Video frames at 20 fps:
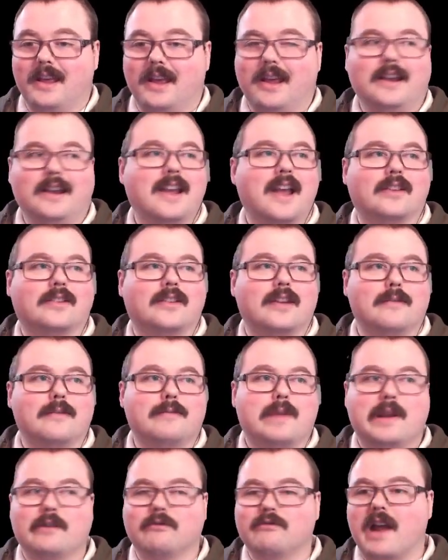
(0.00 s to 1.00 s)
Yes, it
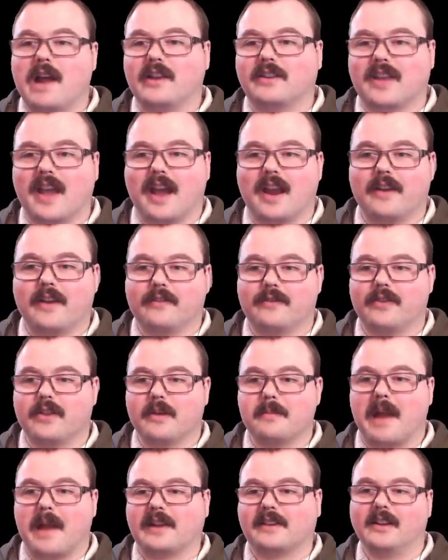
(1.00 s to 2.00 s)
being red kind of
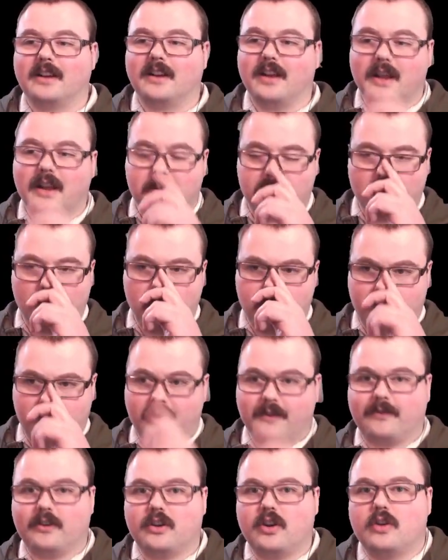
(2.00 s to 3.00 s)
thematically
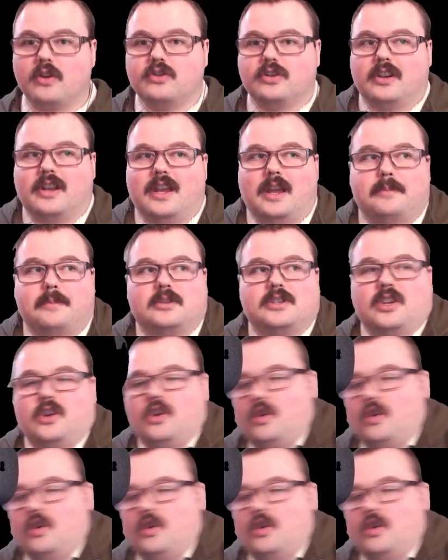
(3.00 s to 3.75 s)
appropriate for Dungeon Keeper 2,